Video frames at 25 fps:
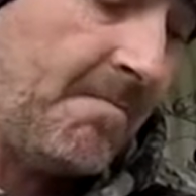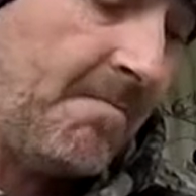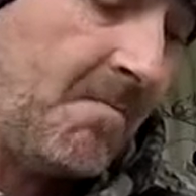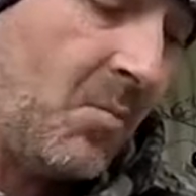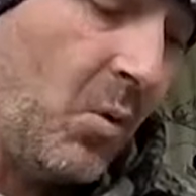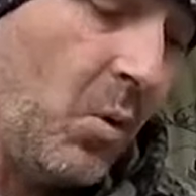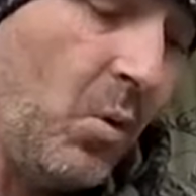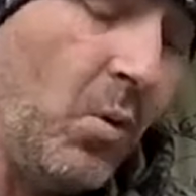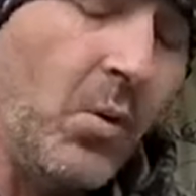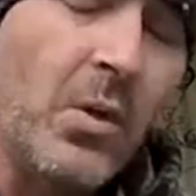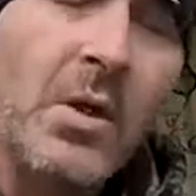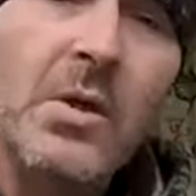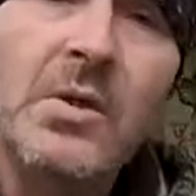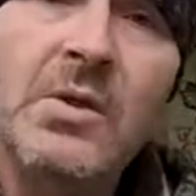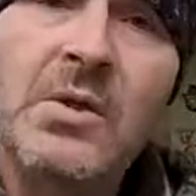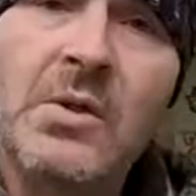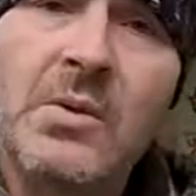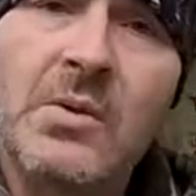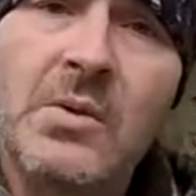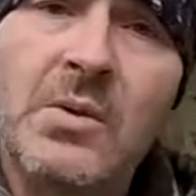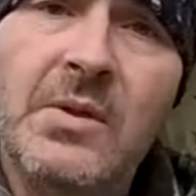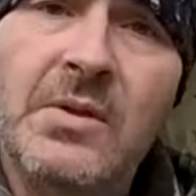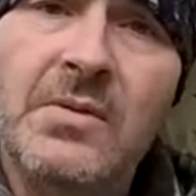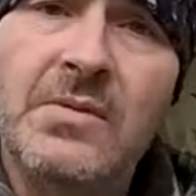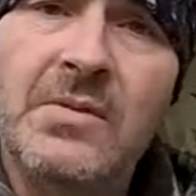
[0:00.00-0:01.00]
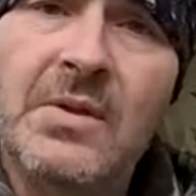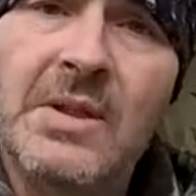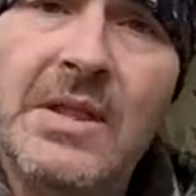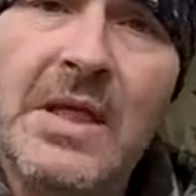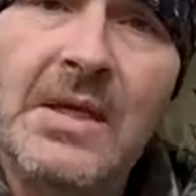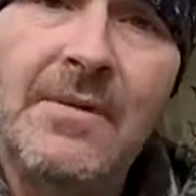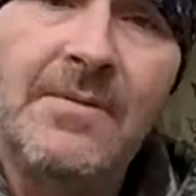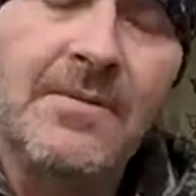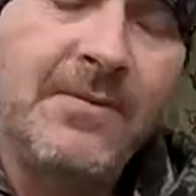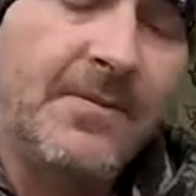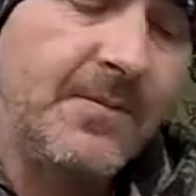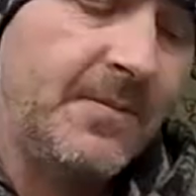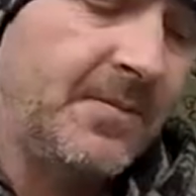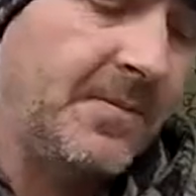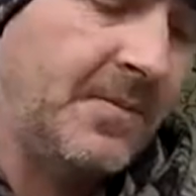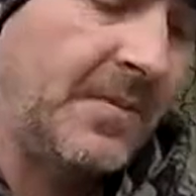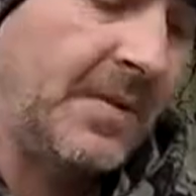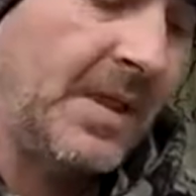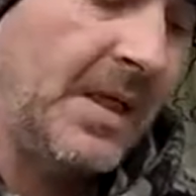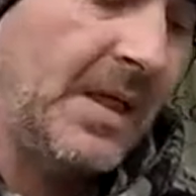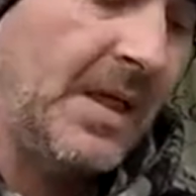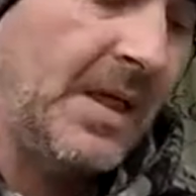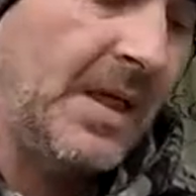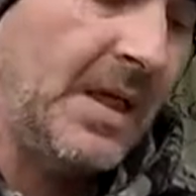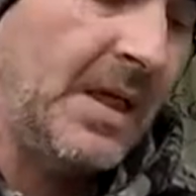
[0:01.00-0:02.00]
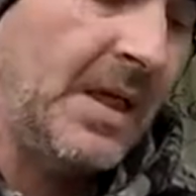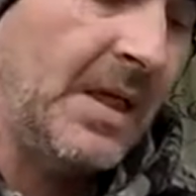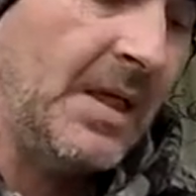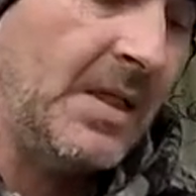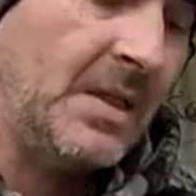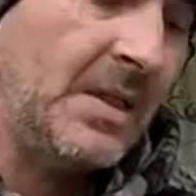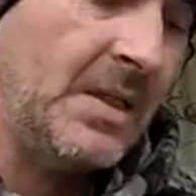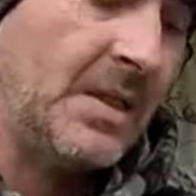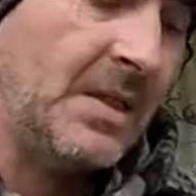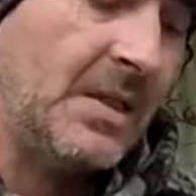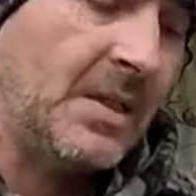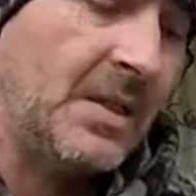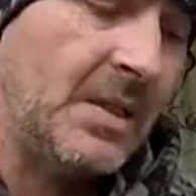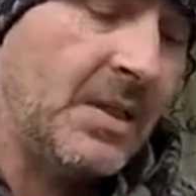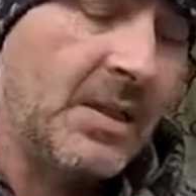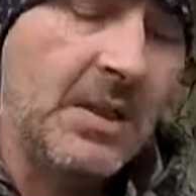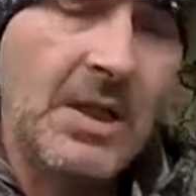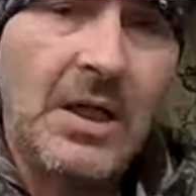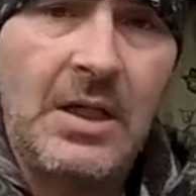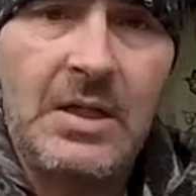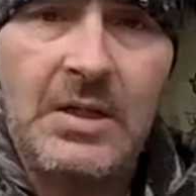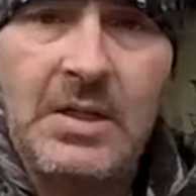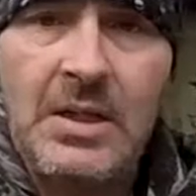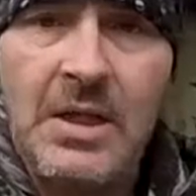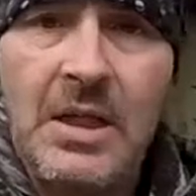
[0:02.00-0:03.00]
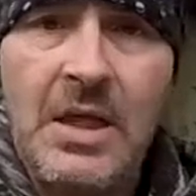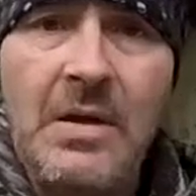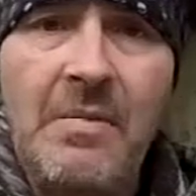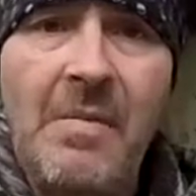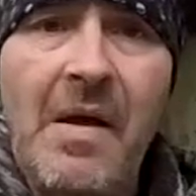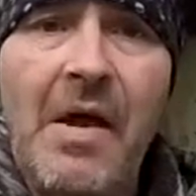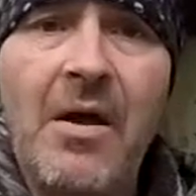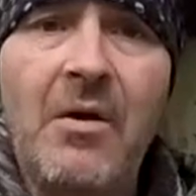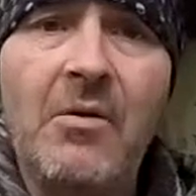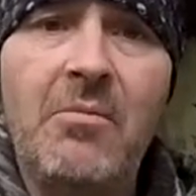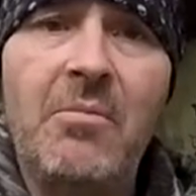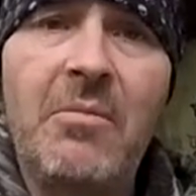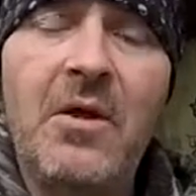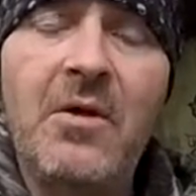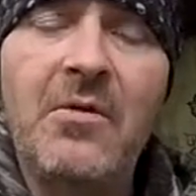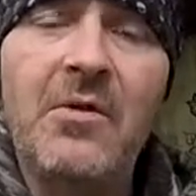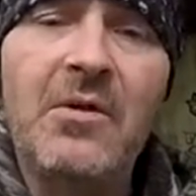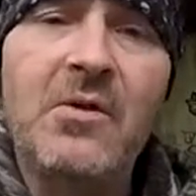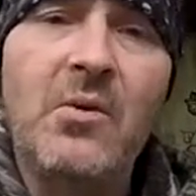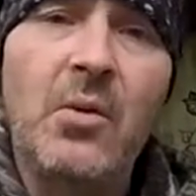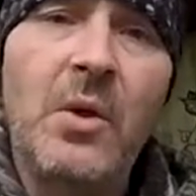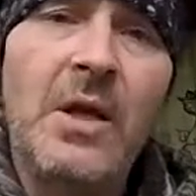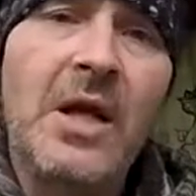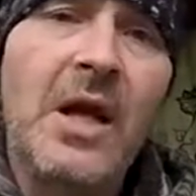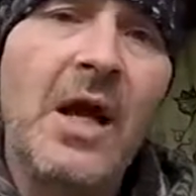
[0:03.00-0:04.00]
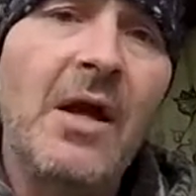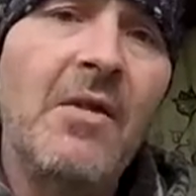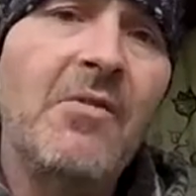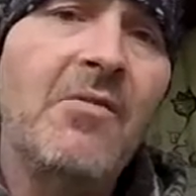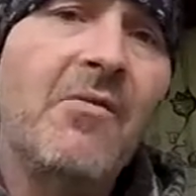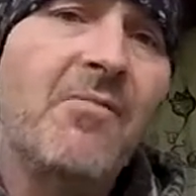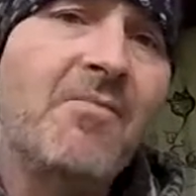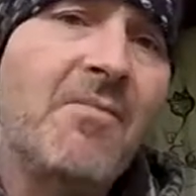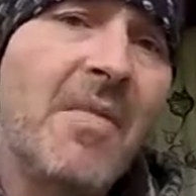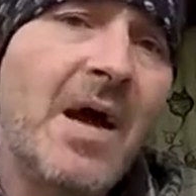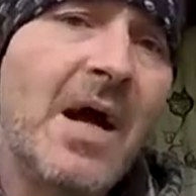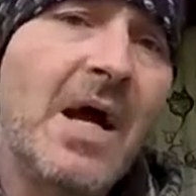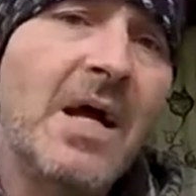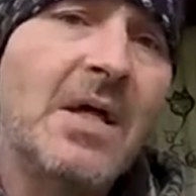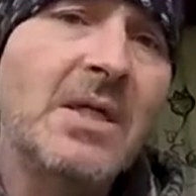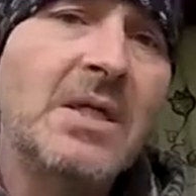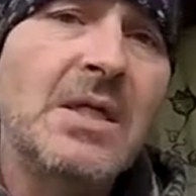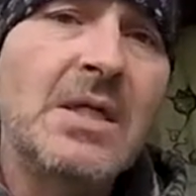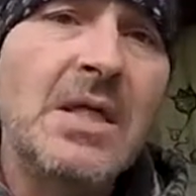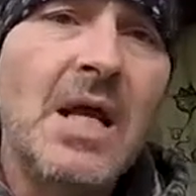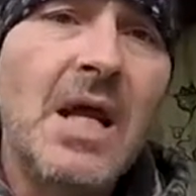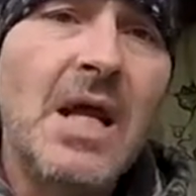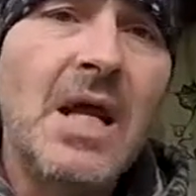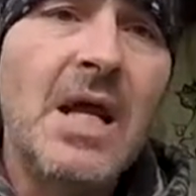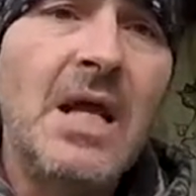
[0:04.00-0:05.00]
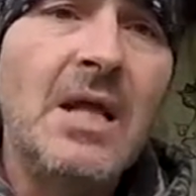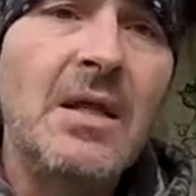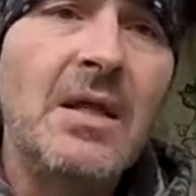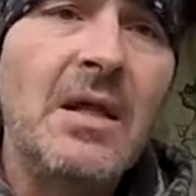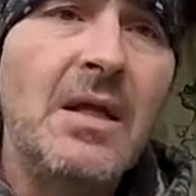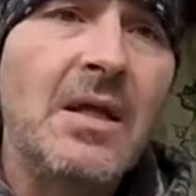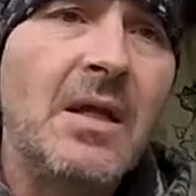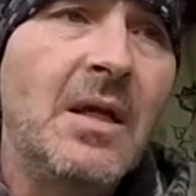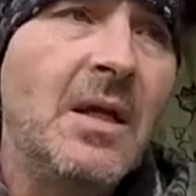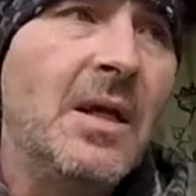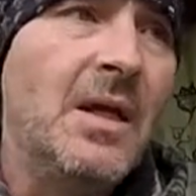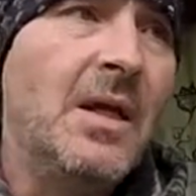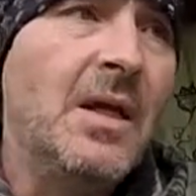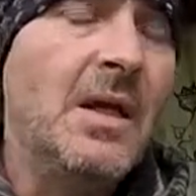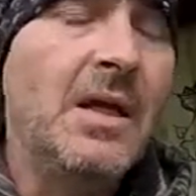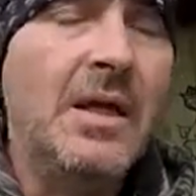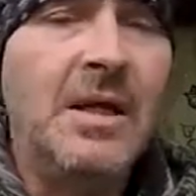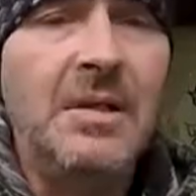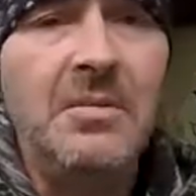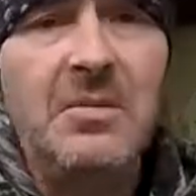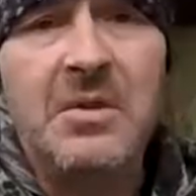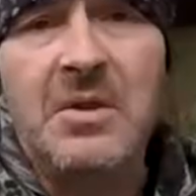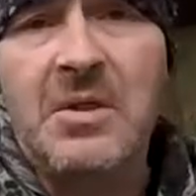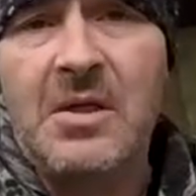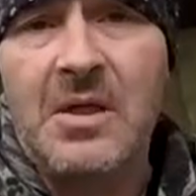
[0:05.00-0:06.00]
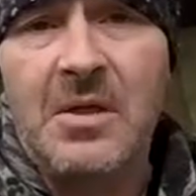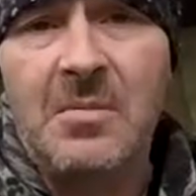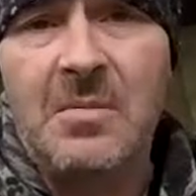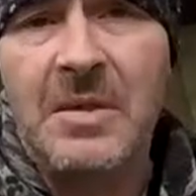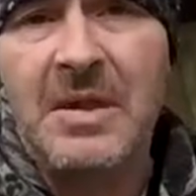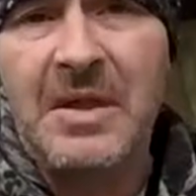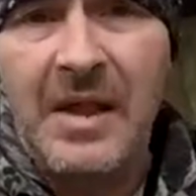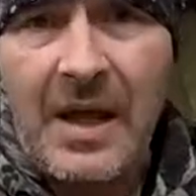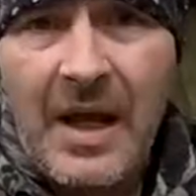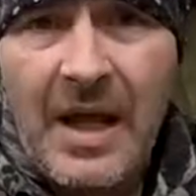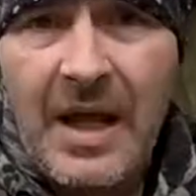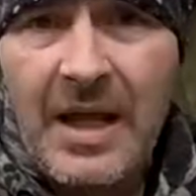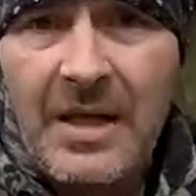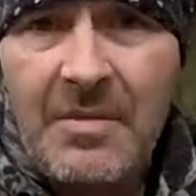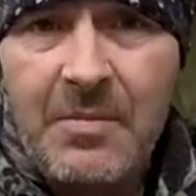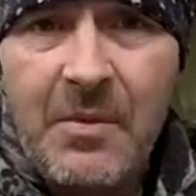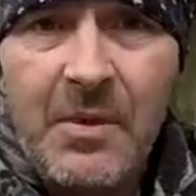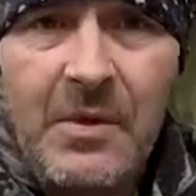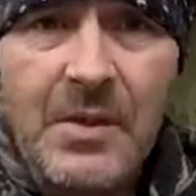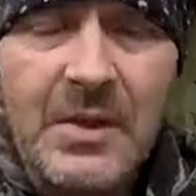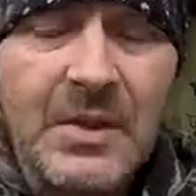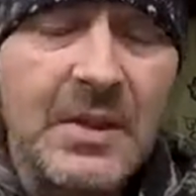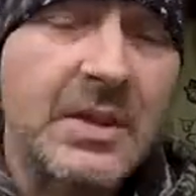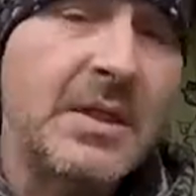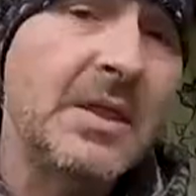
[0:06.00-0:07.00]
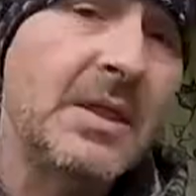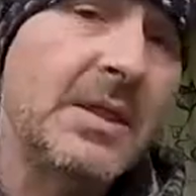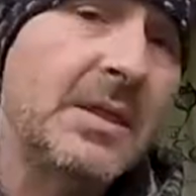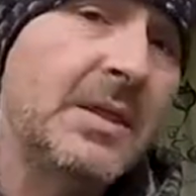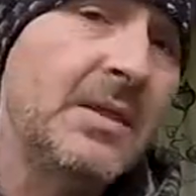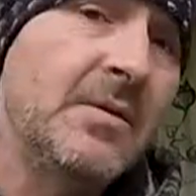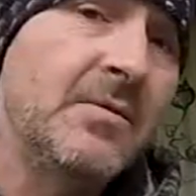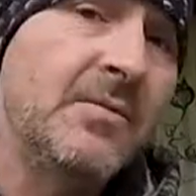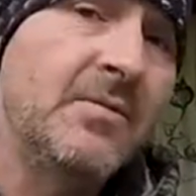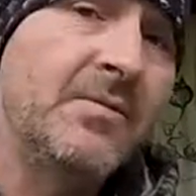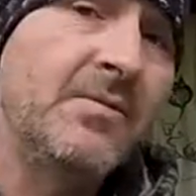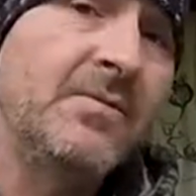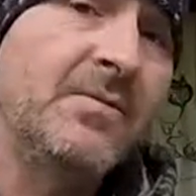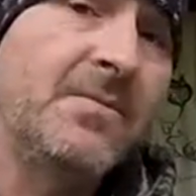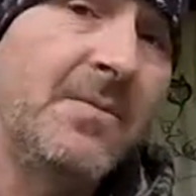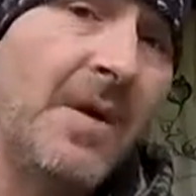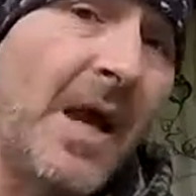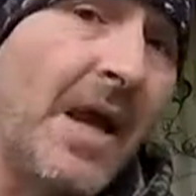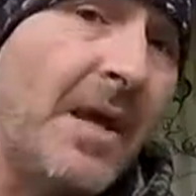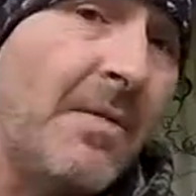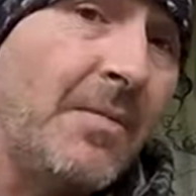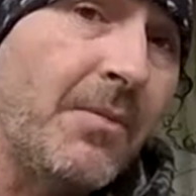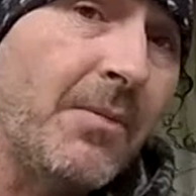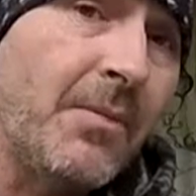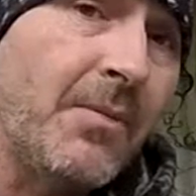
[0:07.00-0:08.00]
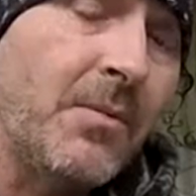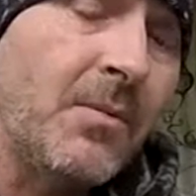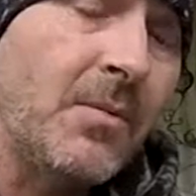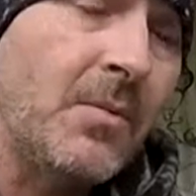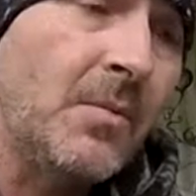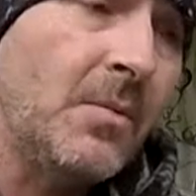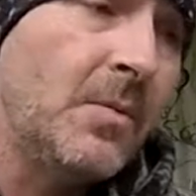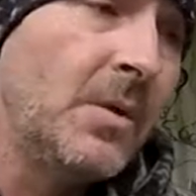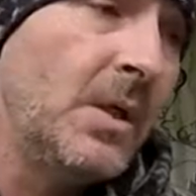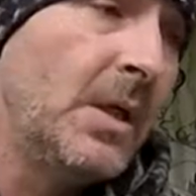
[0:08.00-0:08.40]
All those sorts of stuff. And Jackson emailed me on the 28th of March saying that he was going to be delayed by the 6th of April.